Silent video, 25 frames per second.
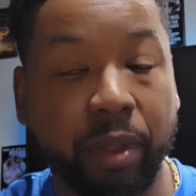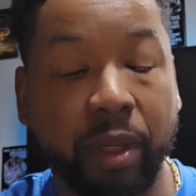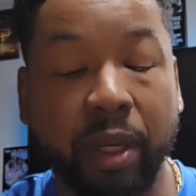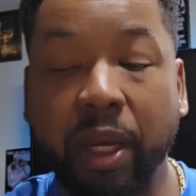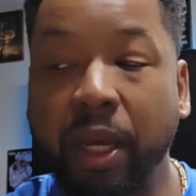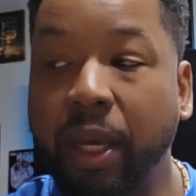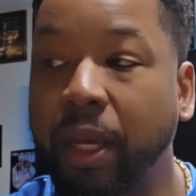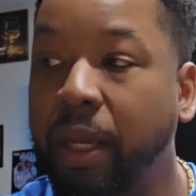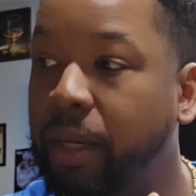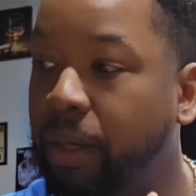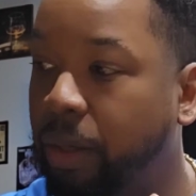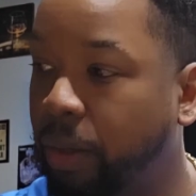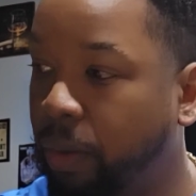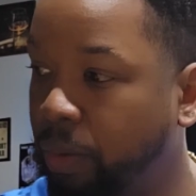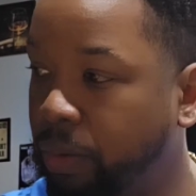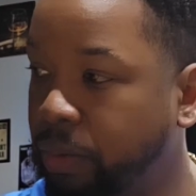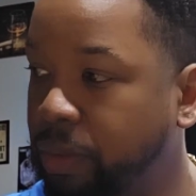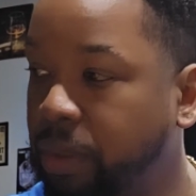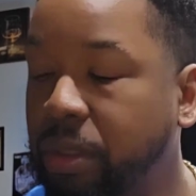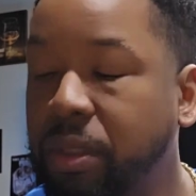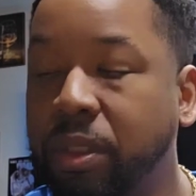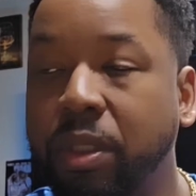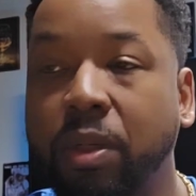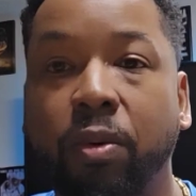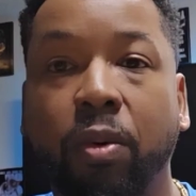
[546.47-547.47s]
It holds a
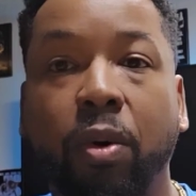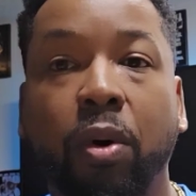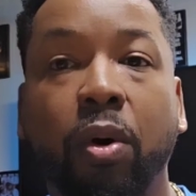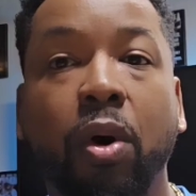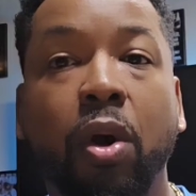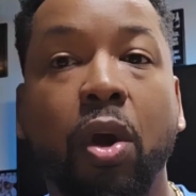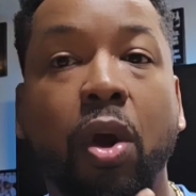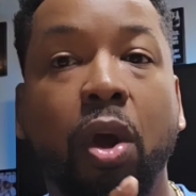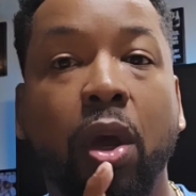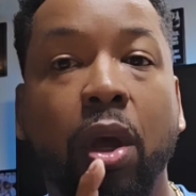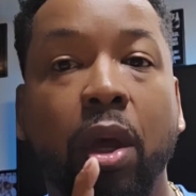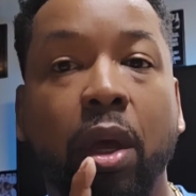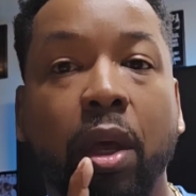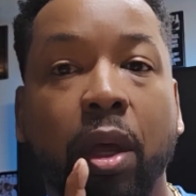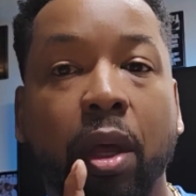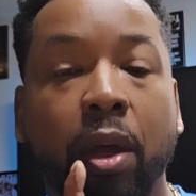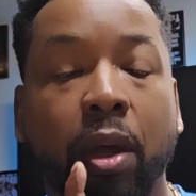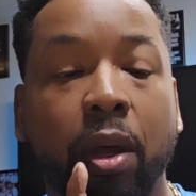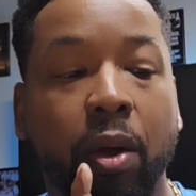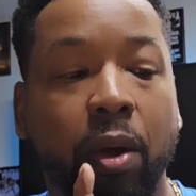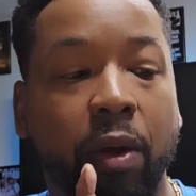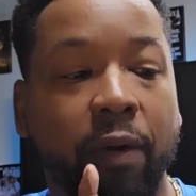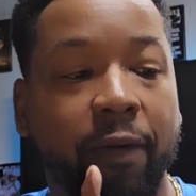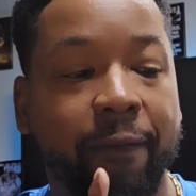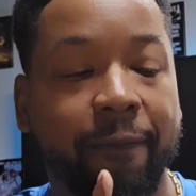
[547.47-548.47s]
zero
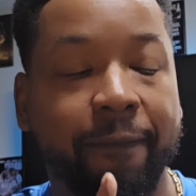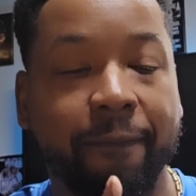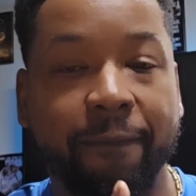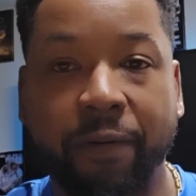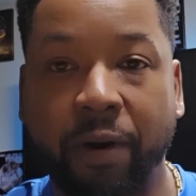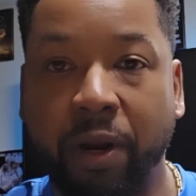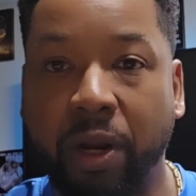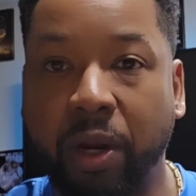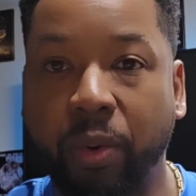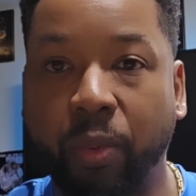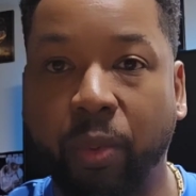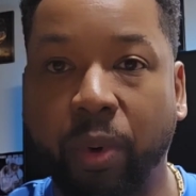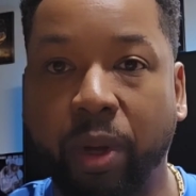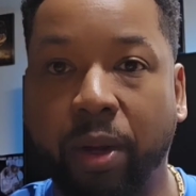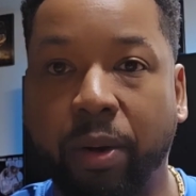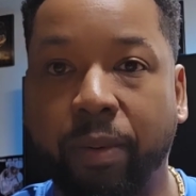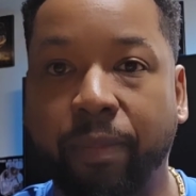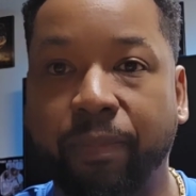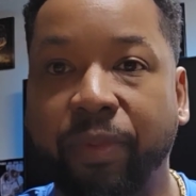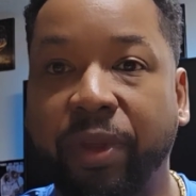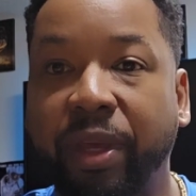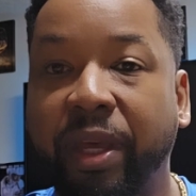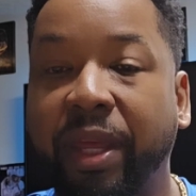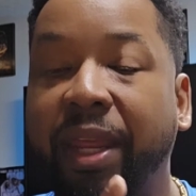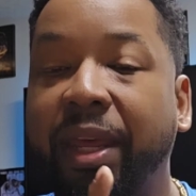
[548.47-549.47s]
very well.
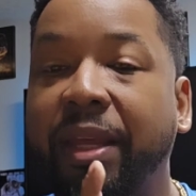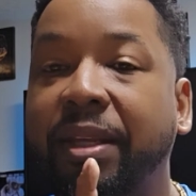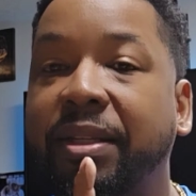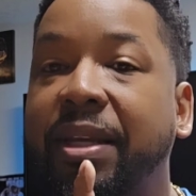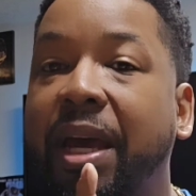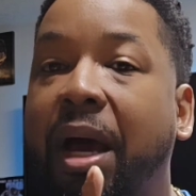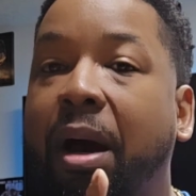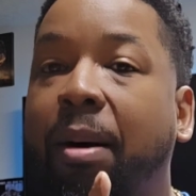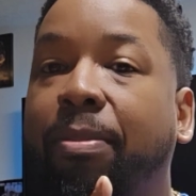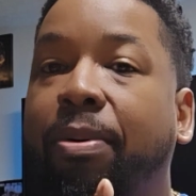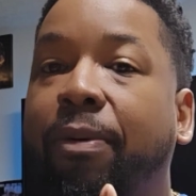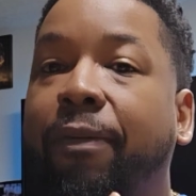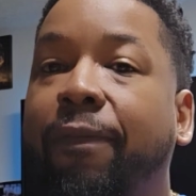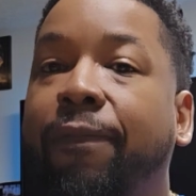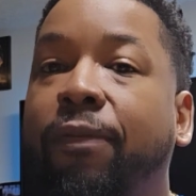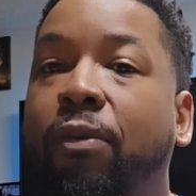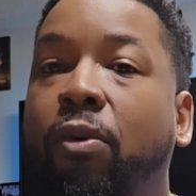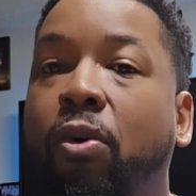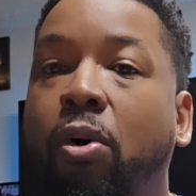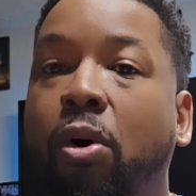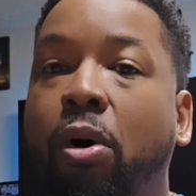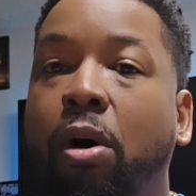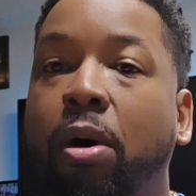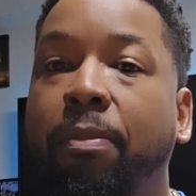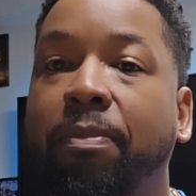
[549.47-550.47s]
It has
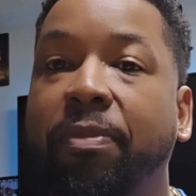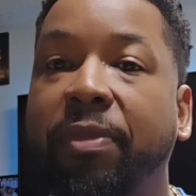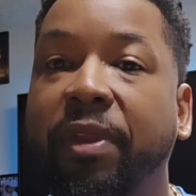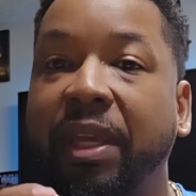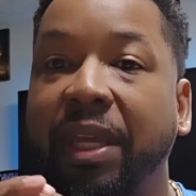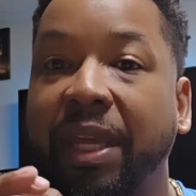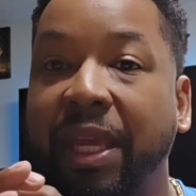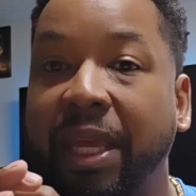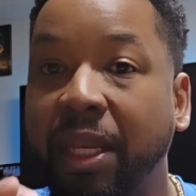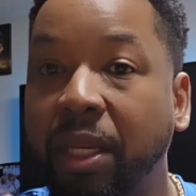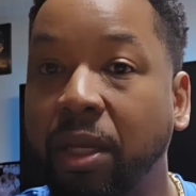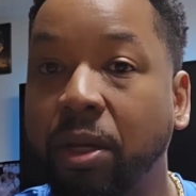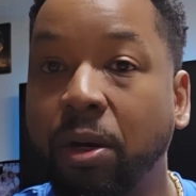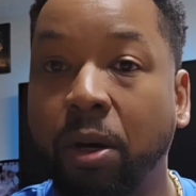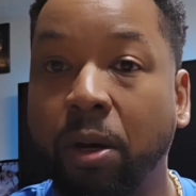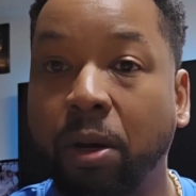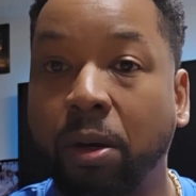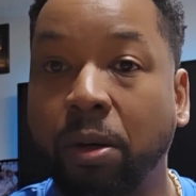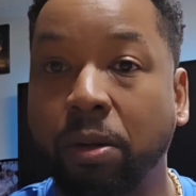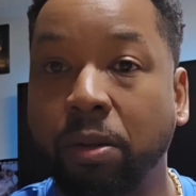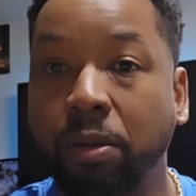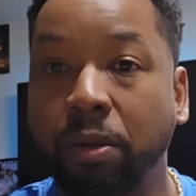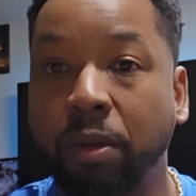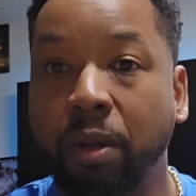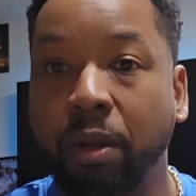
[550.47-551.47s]
outperformed the Ingall
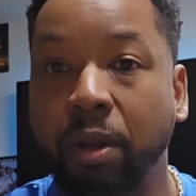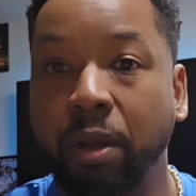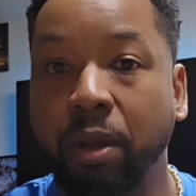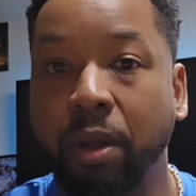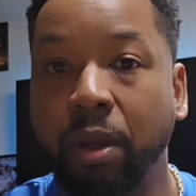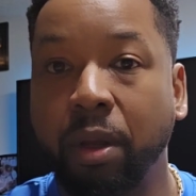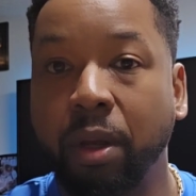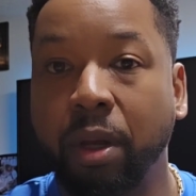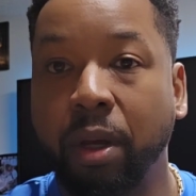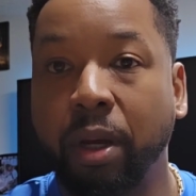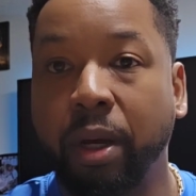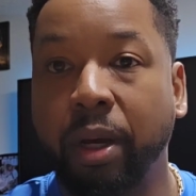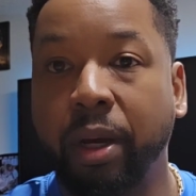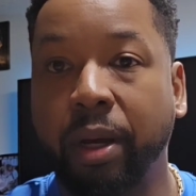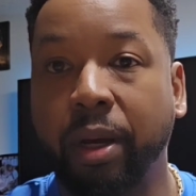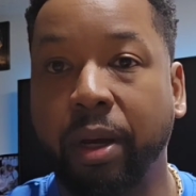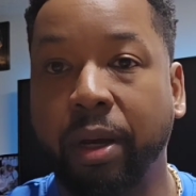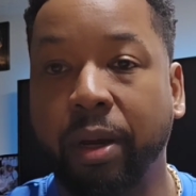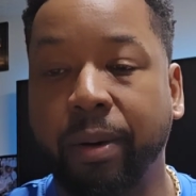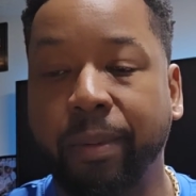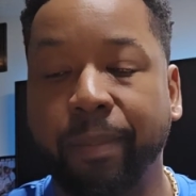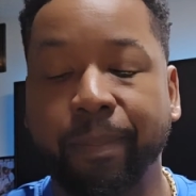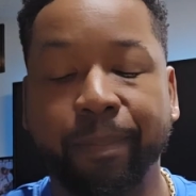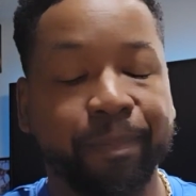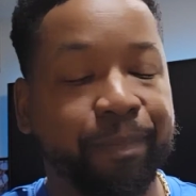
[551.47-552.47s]

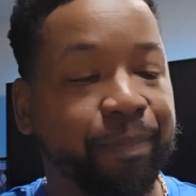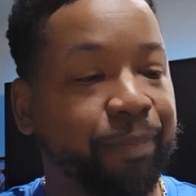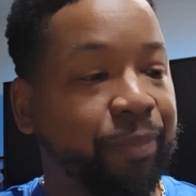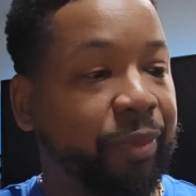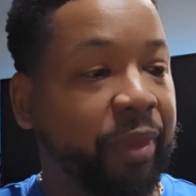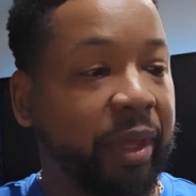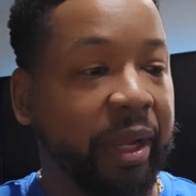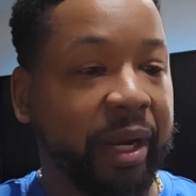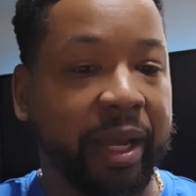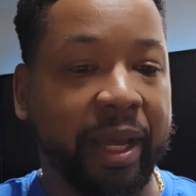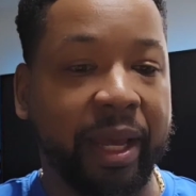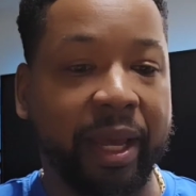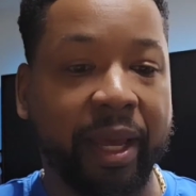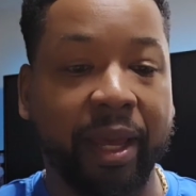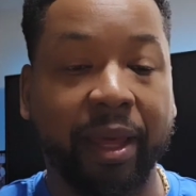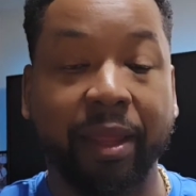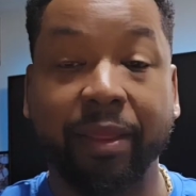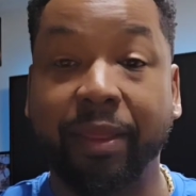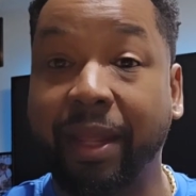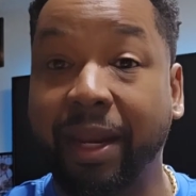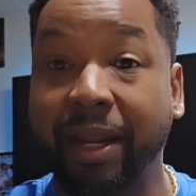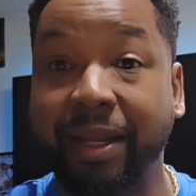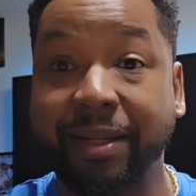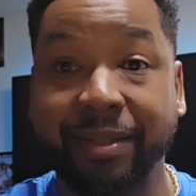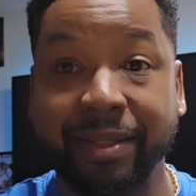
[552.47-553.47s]
that
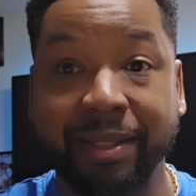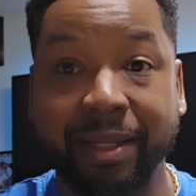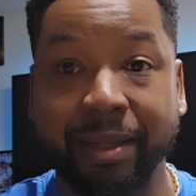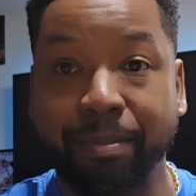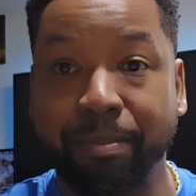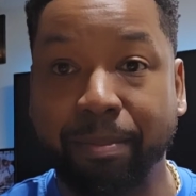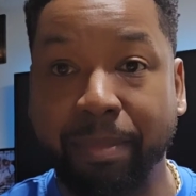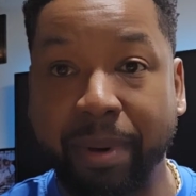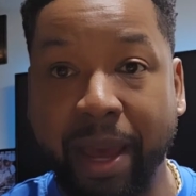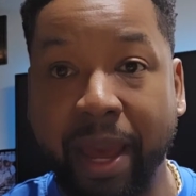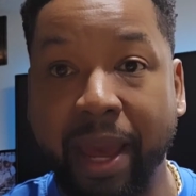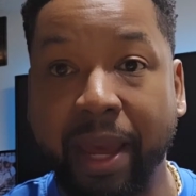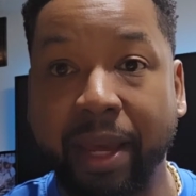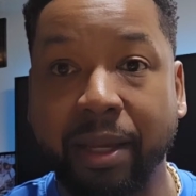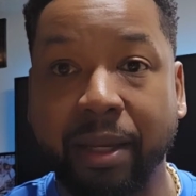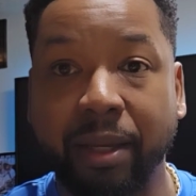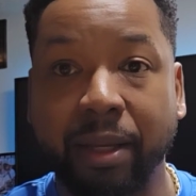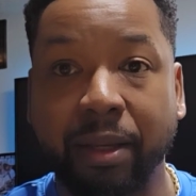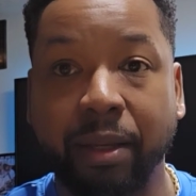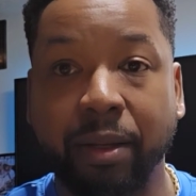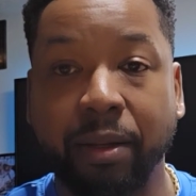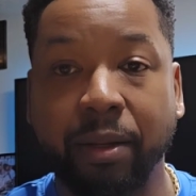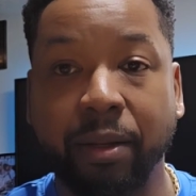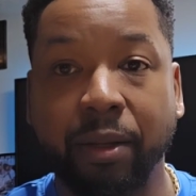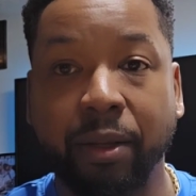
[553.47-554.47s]
I sent back
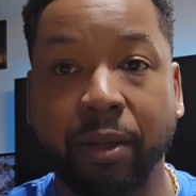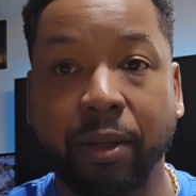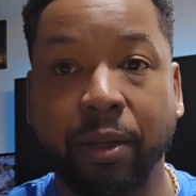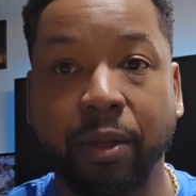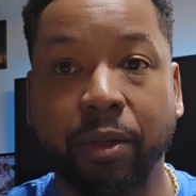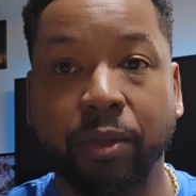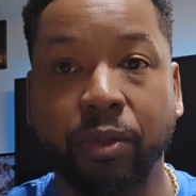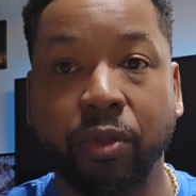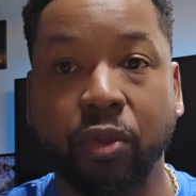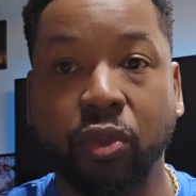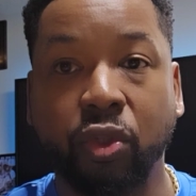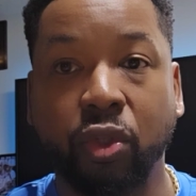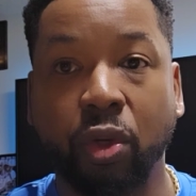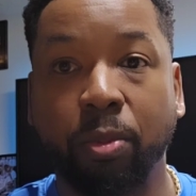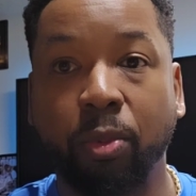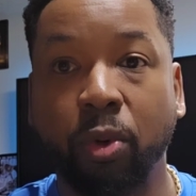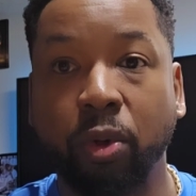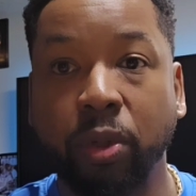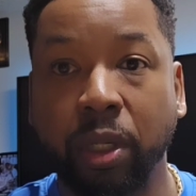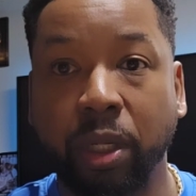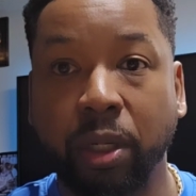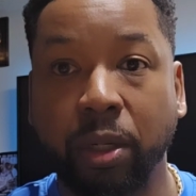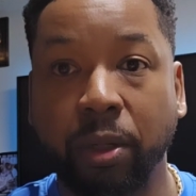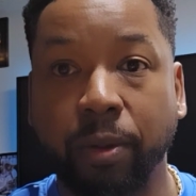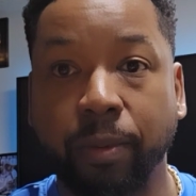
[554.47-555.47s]
to Somo
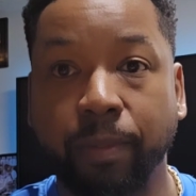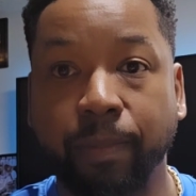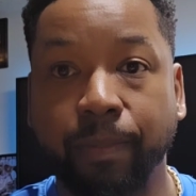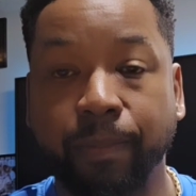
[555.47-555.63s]
Gear.